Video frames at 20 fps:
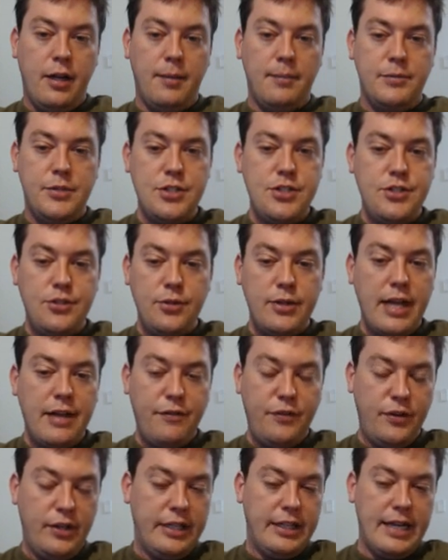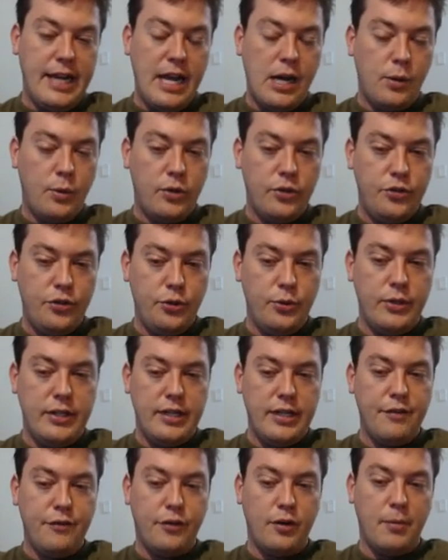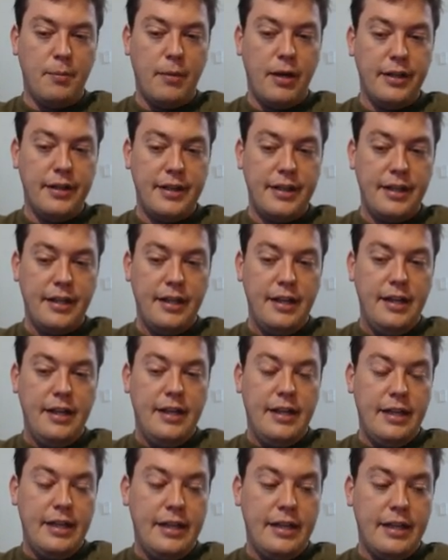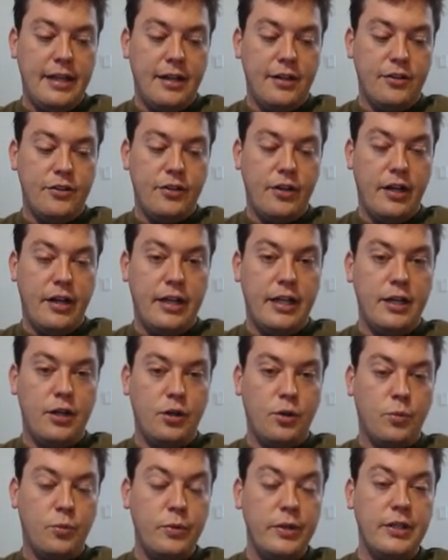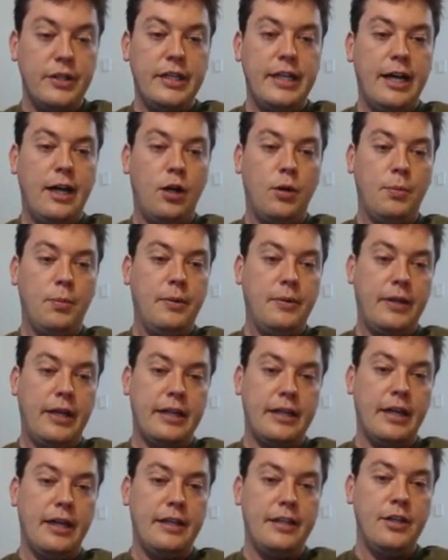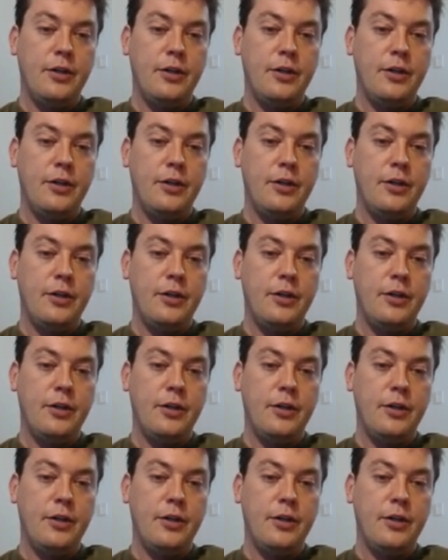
just do that for like an hour or two a day for a month, and it'll really help. Like you